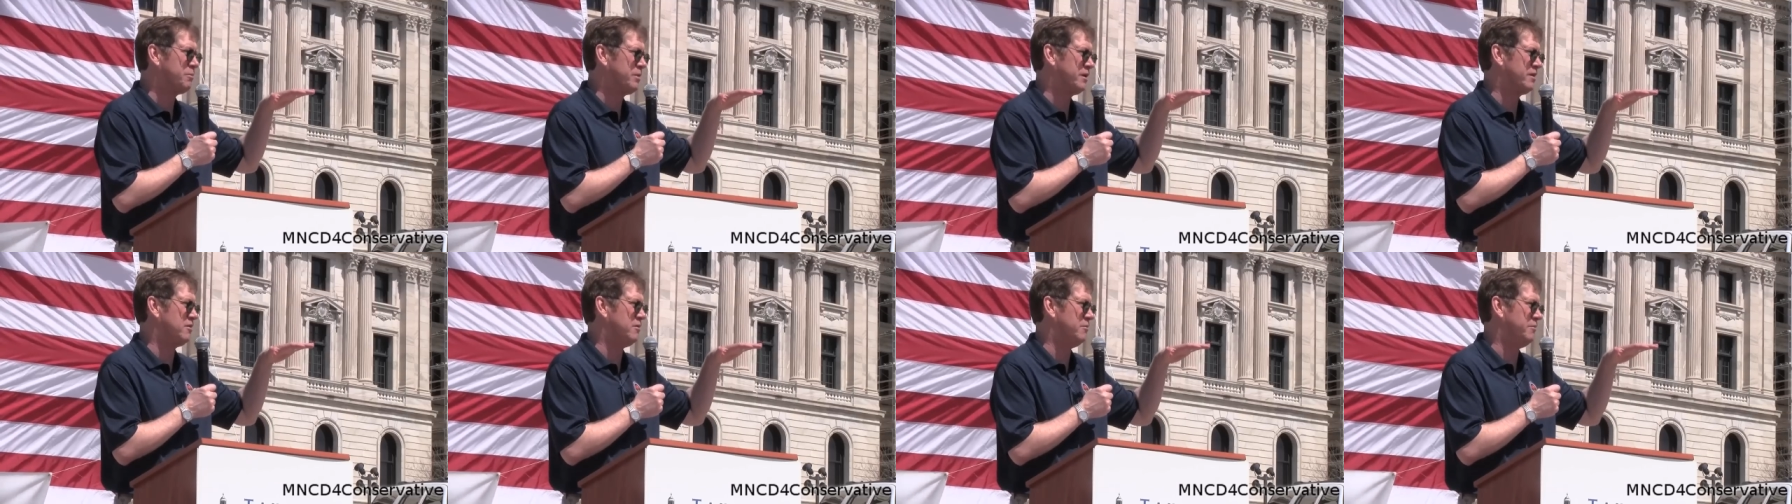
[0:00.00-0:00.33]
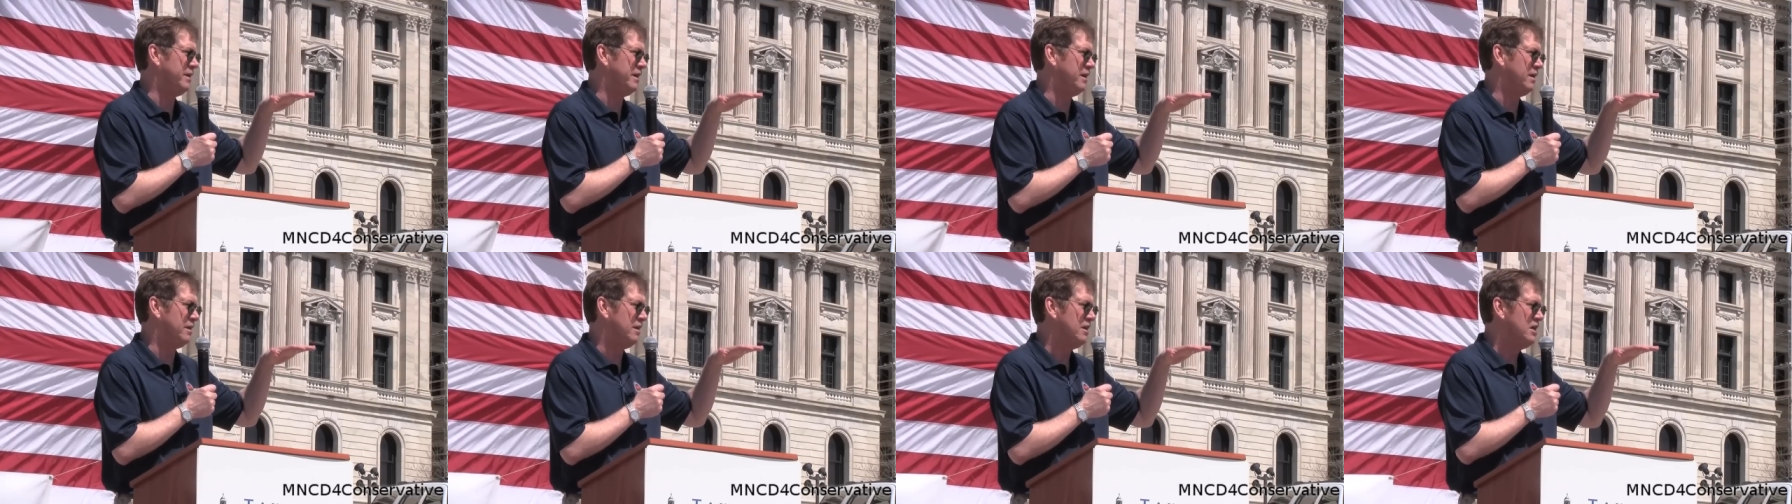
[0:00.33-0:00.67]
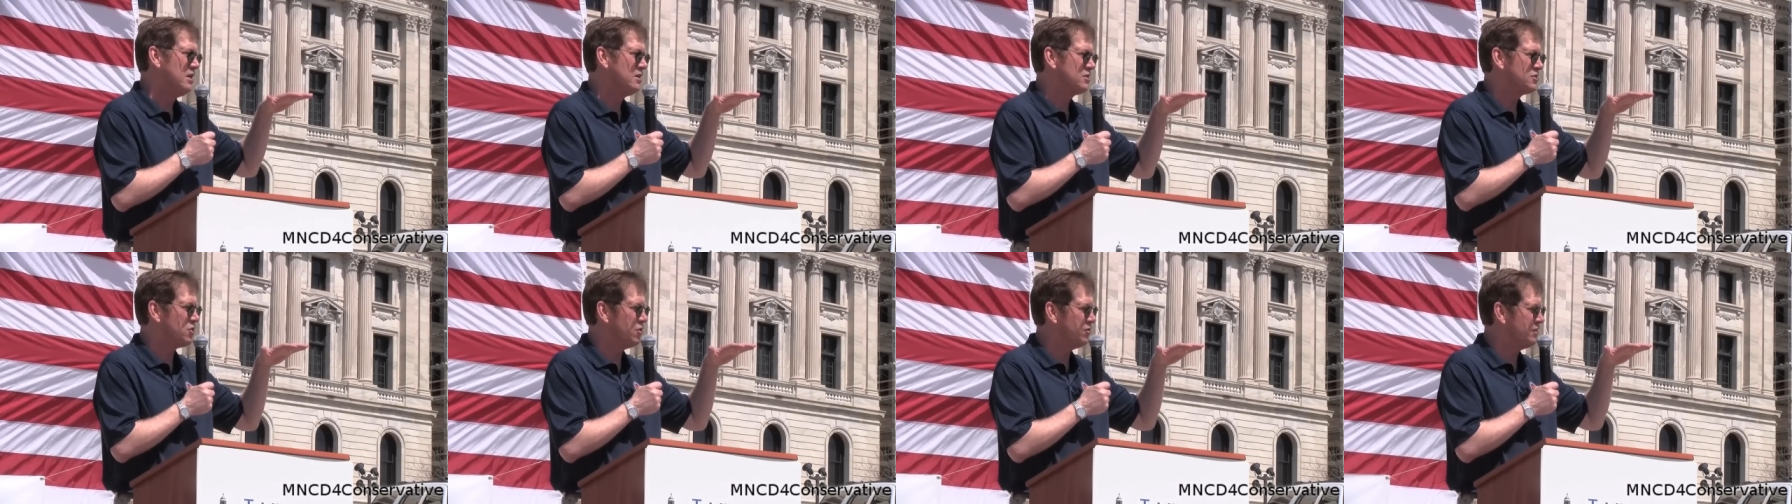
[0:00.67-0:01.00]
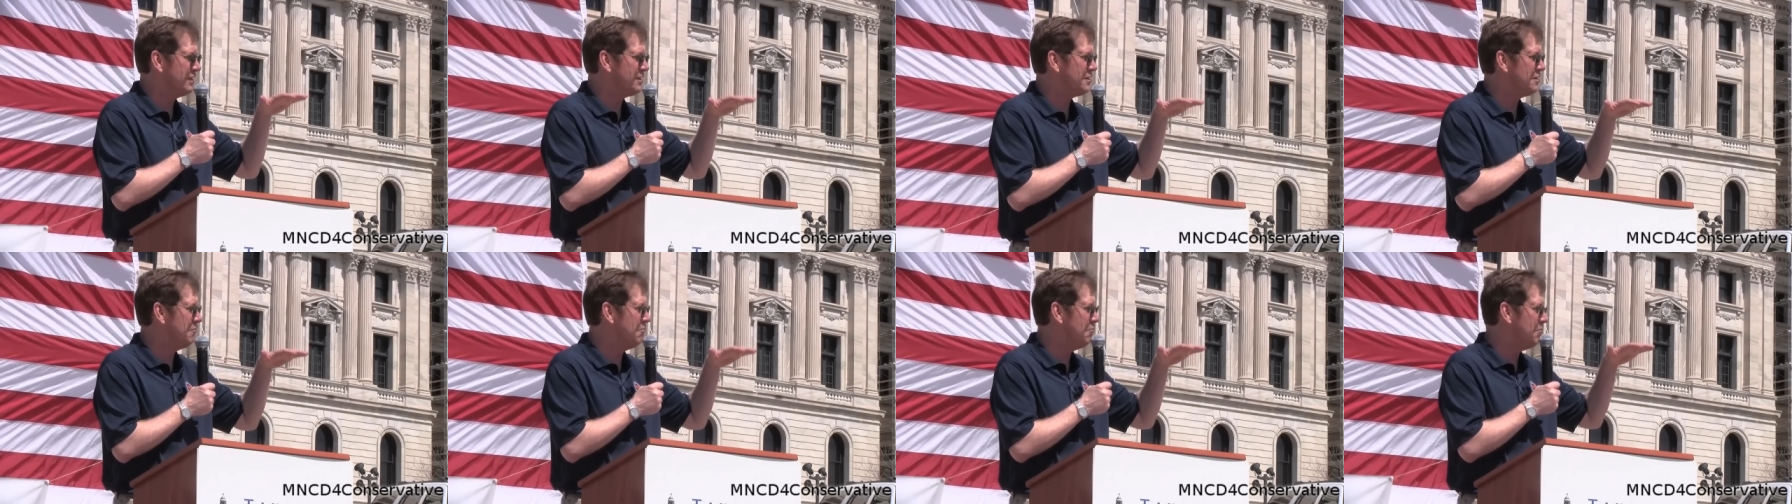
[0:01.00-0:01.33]
pyramid so
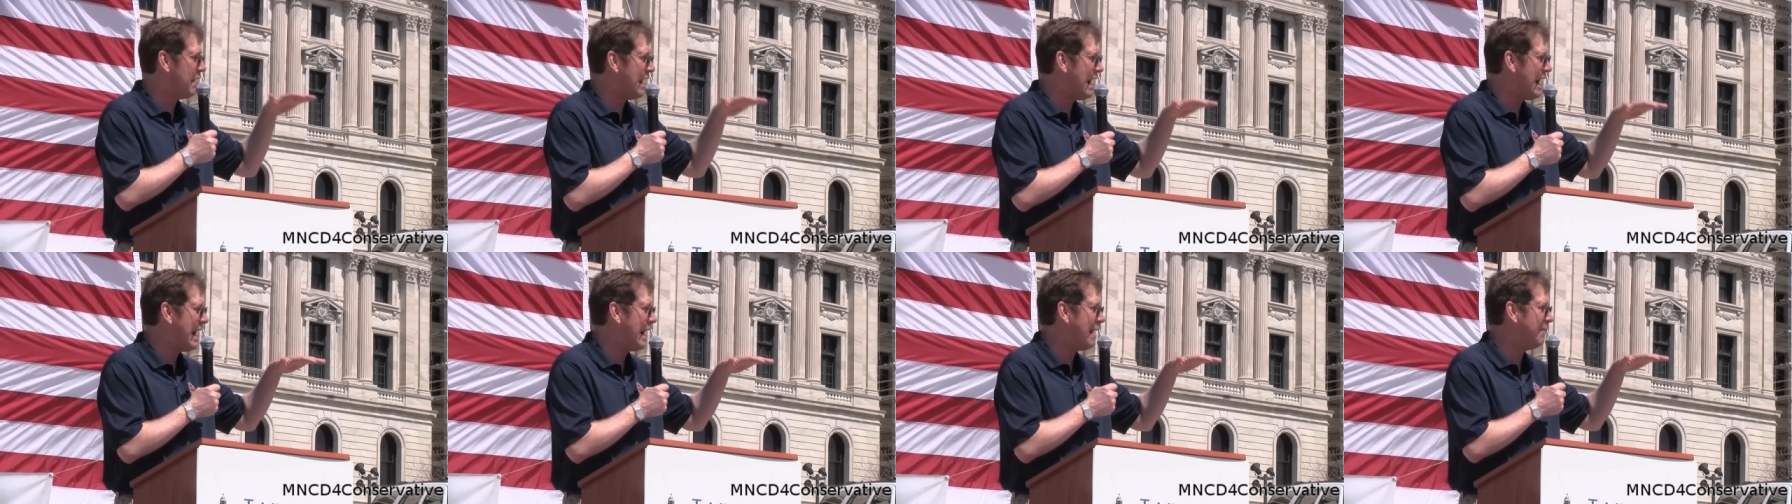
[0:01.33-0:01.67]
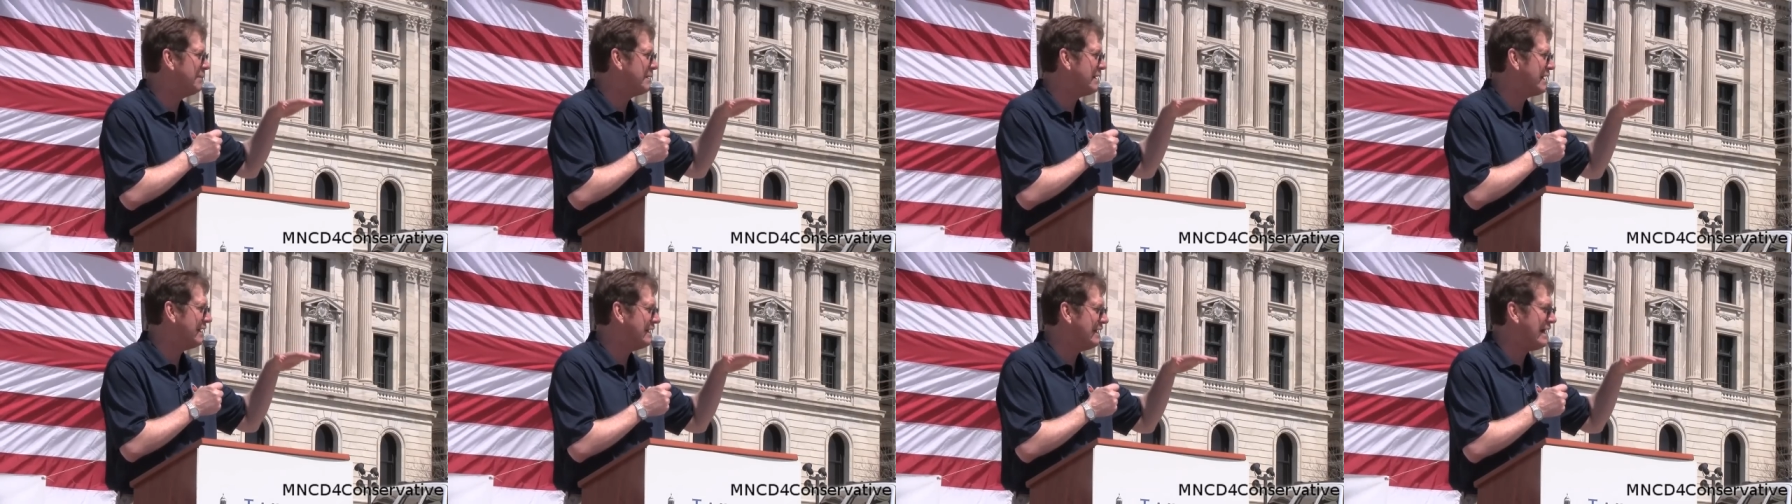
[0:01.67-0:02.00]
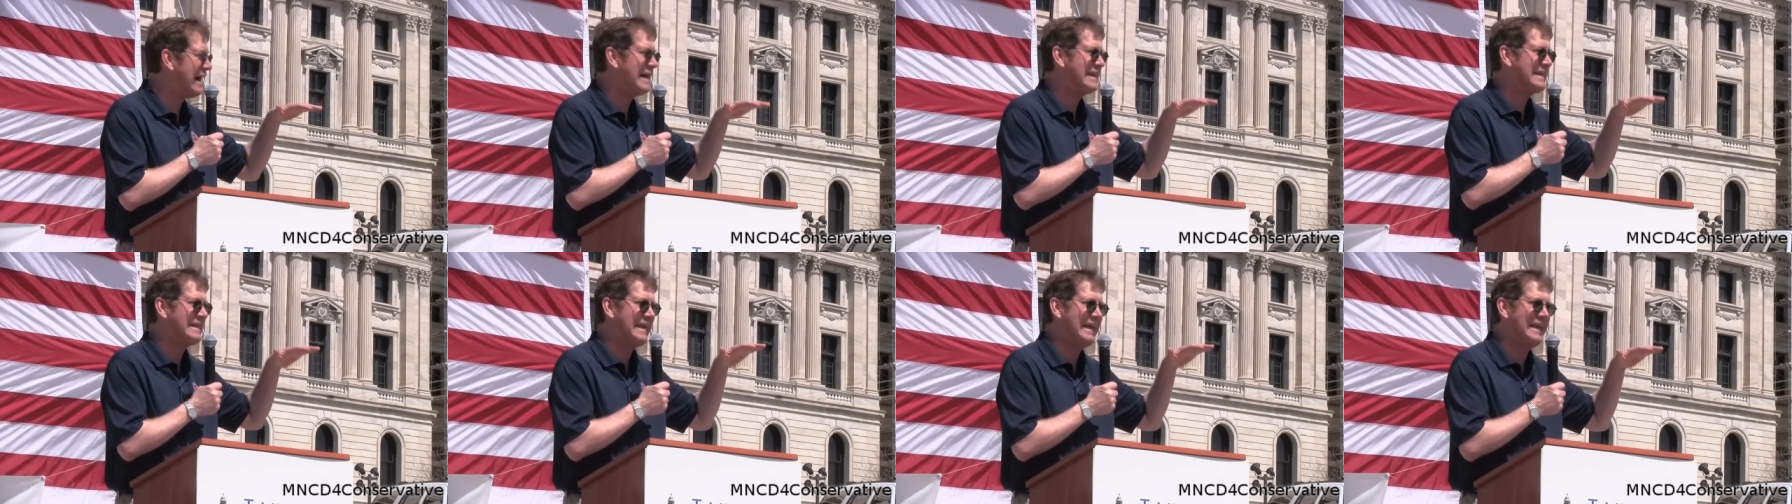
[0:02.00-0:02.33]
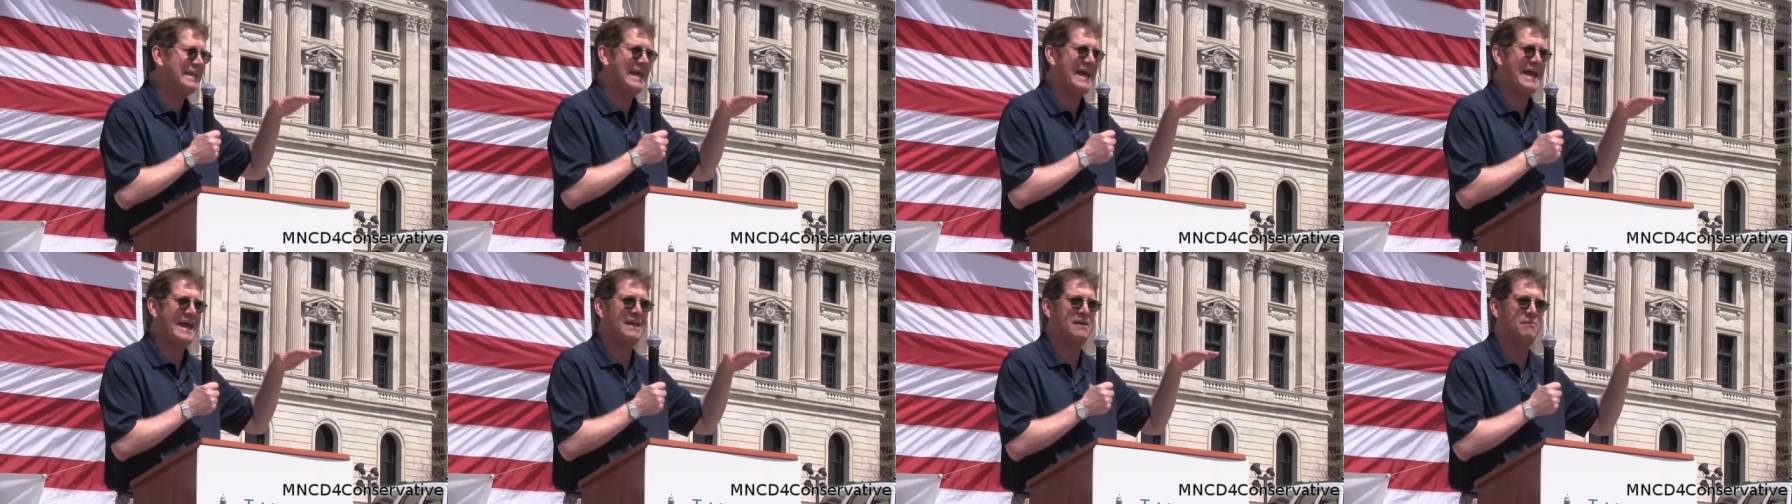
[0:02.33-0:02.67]
that the mob cannot
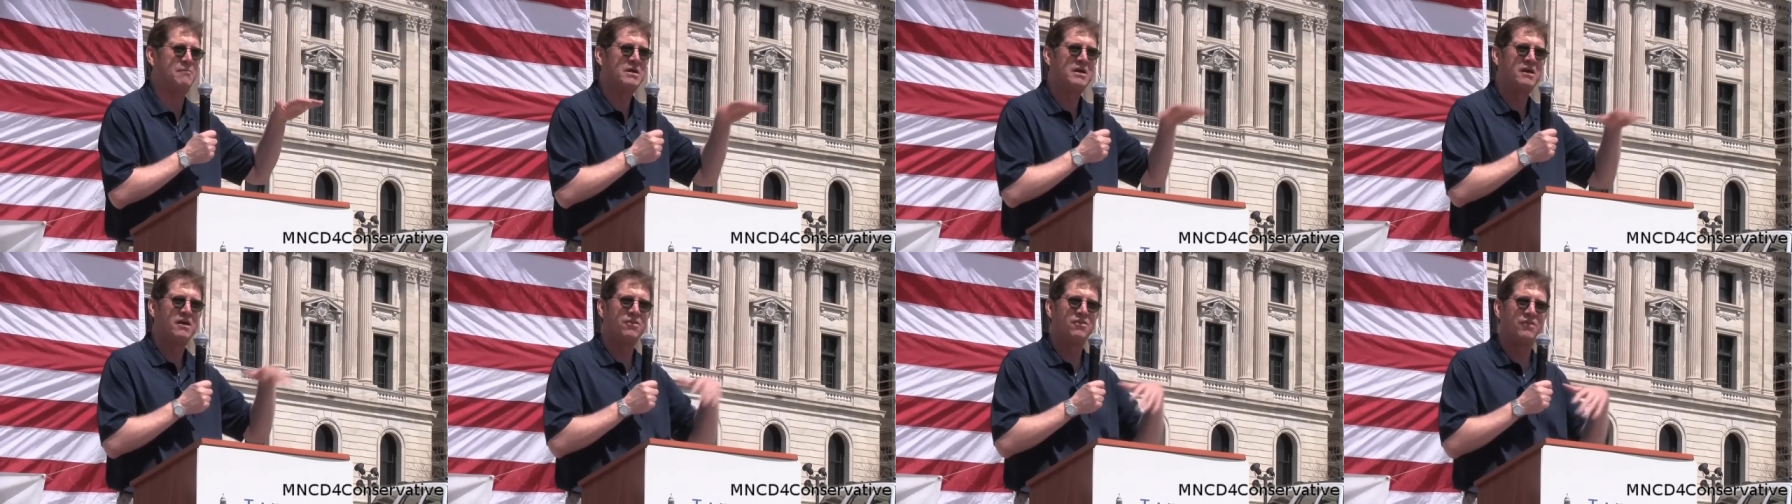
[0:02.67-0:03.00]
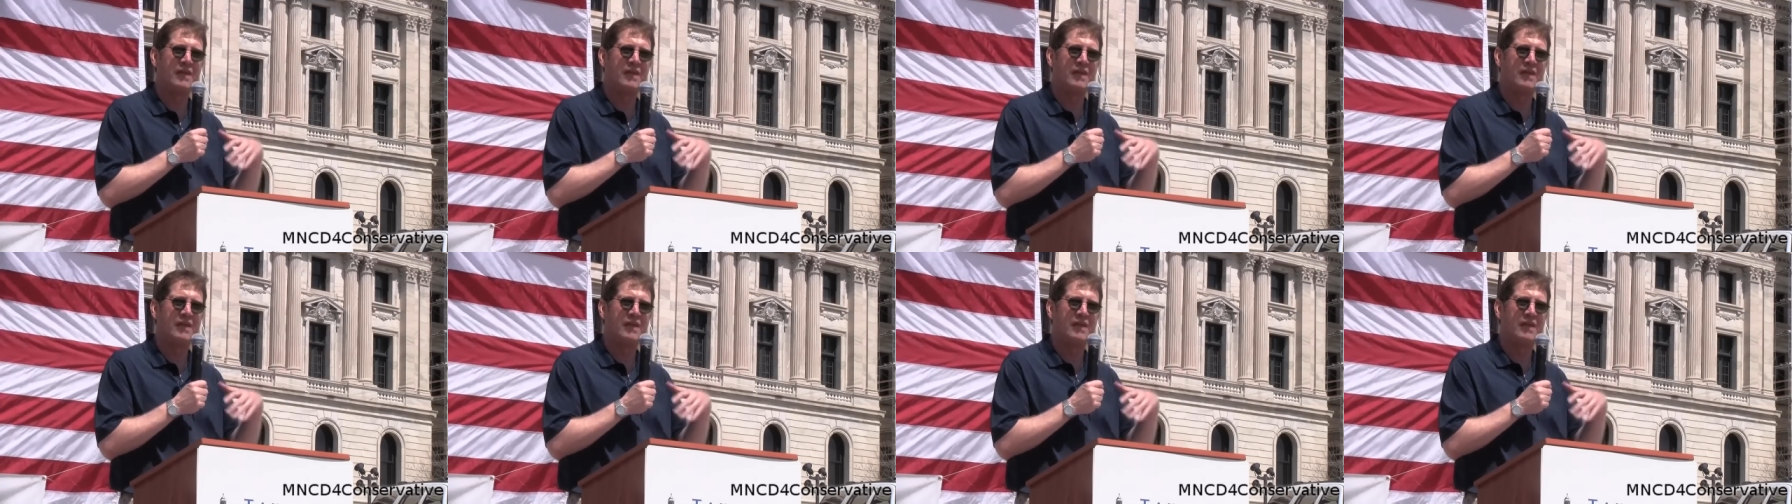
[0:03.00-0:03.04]
get at him.